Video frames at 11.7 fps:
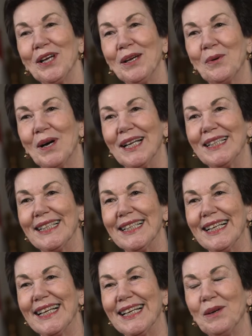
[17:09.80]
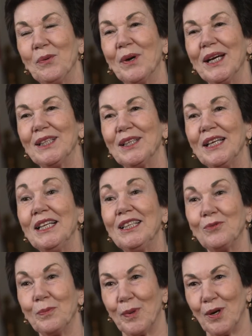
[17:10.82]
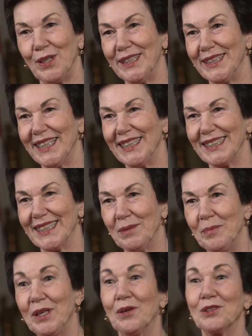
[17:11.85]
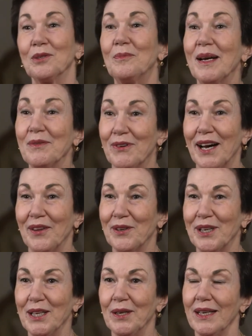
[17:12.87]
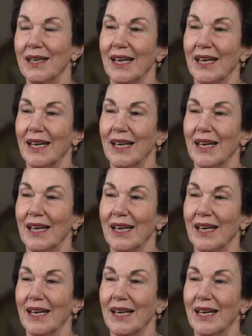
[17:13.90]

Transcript: he went into politics because of my father. He